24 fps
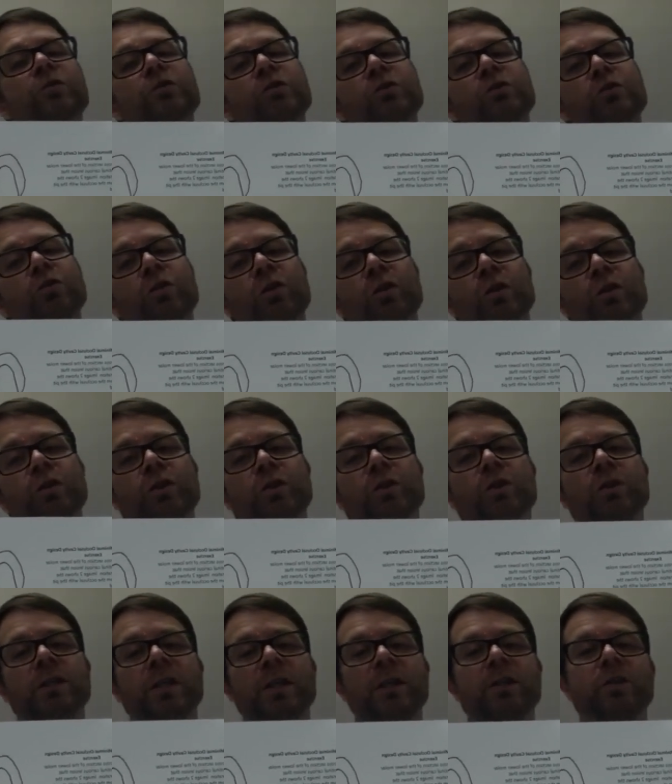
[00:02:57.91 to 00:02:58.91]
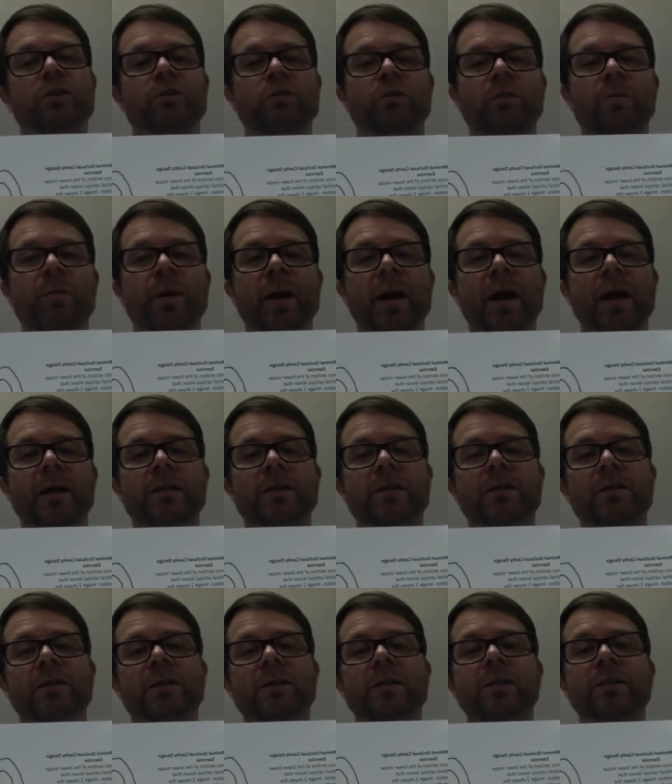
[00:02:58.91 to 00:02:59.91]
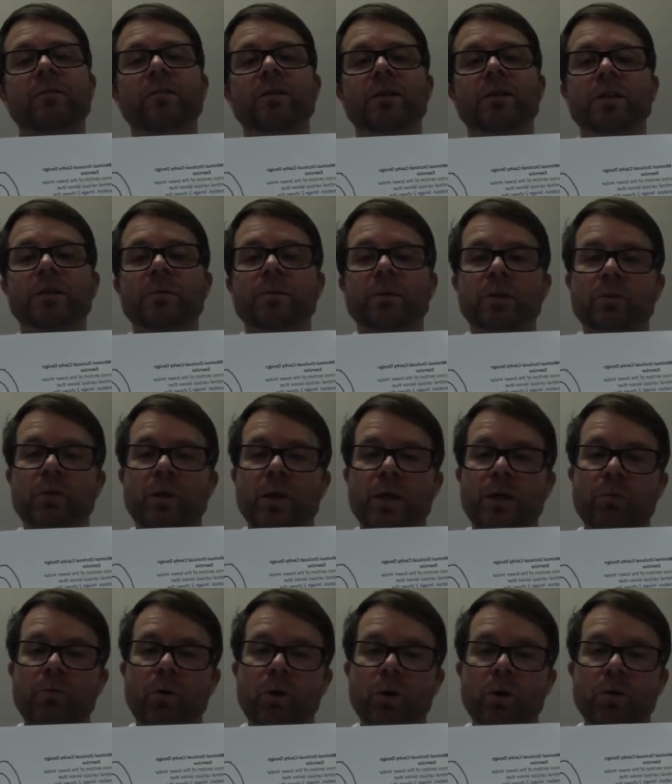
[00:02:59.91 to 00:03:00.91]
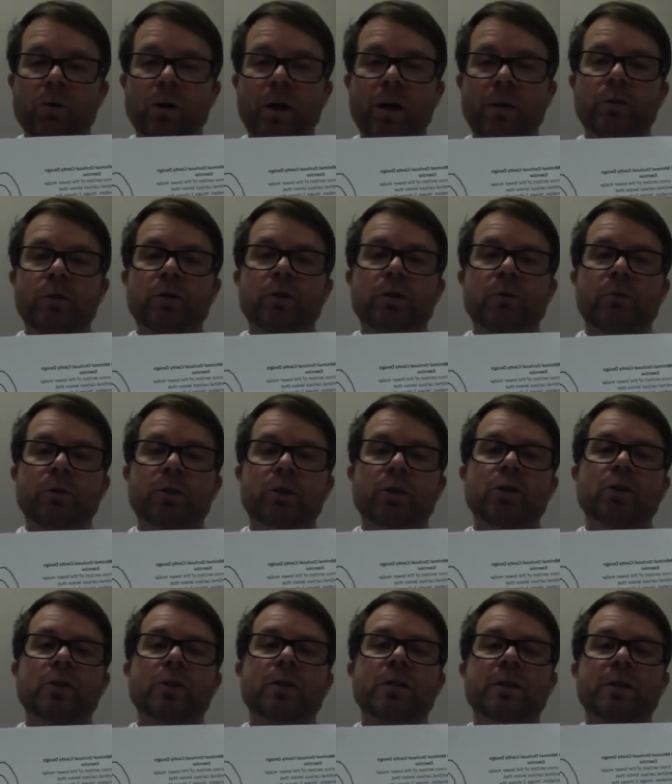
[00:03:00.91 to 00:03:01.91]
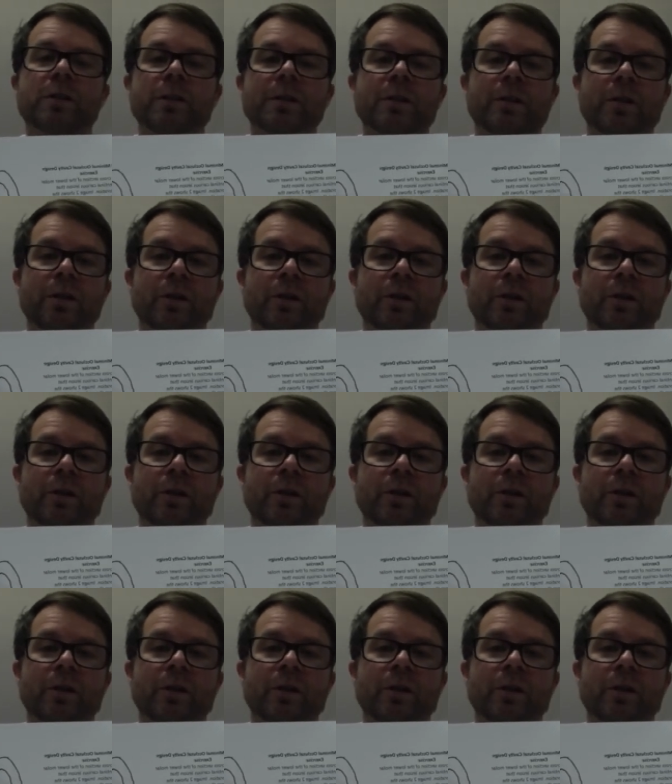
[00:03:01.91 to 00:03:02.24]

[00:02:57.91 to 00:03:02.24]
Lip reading: Talk to your teacher about the difference between what you were able to produce